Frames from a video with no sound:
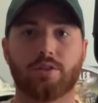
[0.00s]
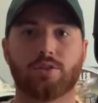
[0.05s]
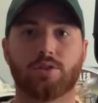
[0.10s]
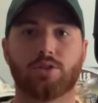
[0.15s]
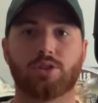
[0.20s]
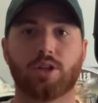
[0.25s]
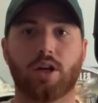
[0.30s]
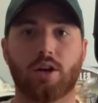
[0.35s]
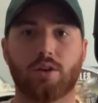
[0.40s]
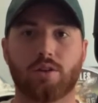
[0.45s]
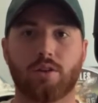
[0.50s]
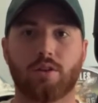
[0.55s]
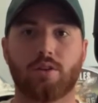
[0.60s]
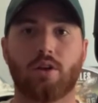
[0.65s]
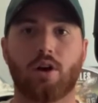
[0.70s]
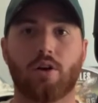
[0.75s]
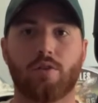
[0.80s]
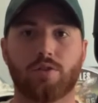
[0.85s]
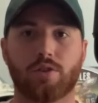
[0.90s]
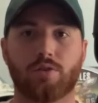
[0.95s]
So shout out to the
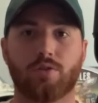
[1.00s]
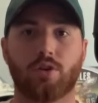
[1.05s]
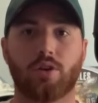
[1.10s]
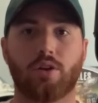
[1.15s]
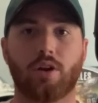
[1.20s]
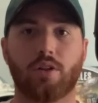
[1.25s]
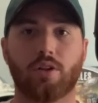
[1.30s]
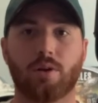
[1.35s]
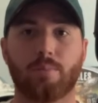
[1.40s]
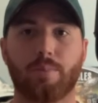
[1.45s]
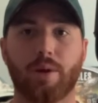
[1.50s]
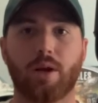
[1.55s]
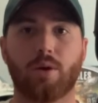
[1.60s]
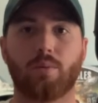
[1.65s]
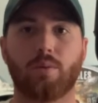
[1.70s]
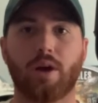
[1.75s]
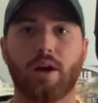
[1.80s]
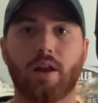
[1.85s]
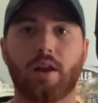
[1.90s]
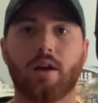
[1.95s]
Dolphins for another big
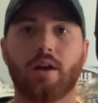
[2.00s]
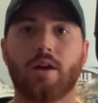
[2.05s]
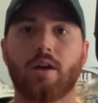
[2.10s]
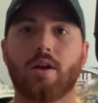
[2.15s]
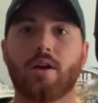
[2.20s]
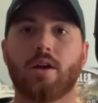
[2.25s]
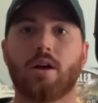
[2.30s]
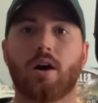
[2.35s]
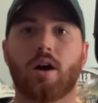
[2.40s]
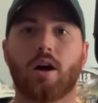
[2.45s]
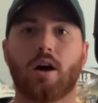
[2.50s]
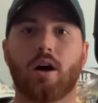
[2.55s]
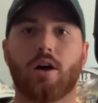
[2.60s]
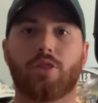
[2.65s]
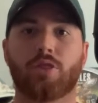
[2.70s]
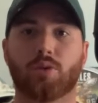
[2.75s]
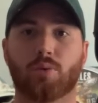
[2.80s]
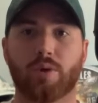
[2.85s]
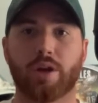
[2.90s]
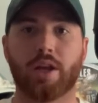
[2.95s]
win,
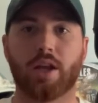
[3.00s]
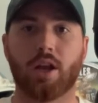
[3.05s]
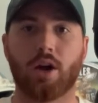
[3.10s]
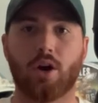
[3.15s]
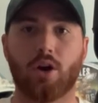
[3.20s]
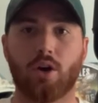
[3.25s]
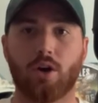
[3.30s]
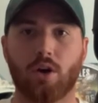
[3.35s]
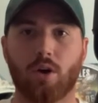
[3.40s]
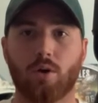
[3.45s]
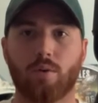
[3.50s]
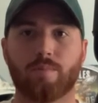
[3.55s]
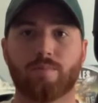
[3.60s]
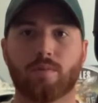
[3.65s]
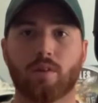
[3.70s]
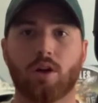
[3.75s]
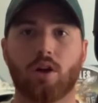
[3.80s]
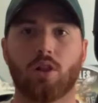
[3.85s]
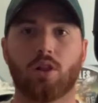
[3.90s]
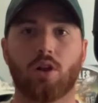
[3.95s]
3-0,
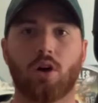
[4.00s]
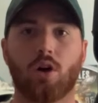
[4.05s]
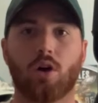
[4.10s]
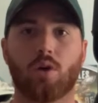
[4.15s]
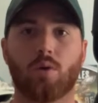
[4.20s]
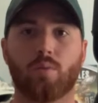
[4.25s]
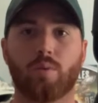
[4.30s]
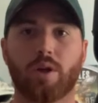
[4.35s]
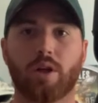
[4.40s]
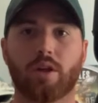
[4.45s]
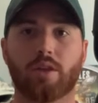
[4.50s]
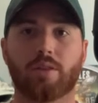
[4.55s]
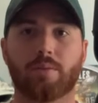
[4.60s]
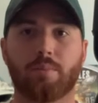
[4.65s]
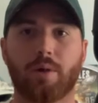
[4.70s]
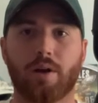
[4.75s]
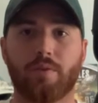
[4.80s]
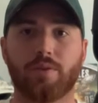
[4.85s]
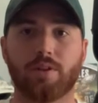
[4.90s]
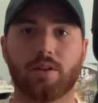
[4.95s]
along with
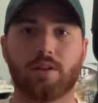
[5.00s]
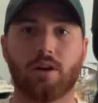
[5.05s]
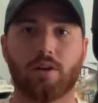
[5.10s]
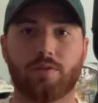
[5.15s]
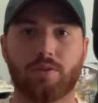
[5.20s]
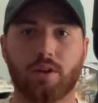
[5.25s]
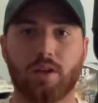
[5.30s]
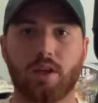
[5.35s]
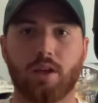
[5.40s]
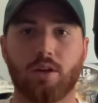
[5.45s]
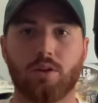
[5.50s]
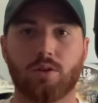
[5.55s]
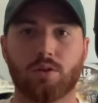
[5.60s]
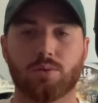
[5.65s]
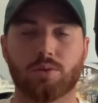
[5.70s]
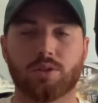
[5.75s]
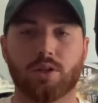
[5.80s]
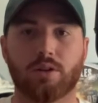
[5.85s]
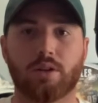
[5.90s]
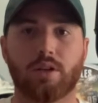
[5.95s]
my Philadelphia Eagles,
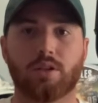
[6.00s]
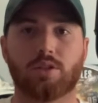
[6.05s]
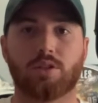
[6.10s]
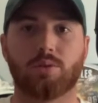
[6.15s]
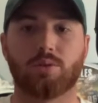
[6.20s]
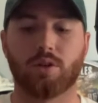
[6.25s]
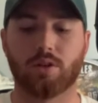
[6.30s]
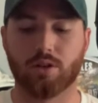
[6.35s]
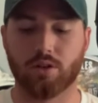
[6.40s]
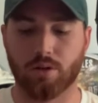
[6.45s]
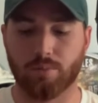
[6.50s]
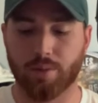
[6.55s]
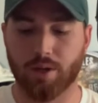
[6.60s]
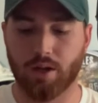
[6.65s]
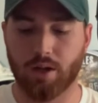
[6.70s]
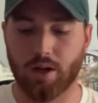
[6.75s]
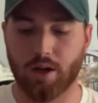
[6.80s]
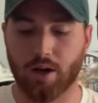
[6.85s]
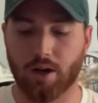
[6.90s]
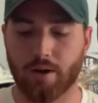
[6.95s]
which I'll get to in a little bit
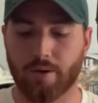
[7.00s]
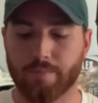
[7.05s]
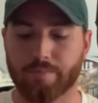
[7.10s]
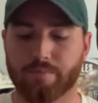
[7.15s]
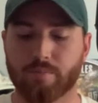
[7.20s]
here.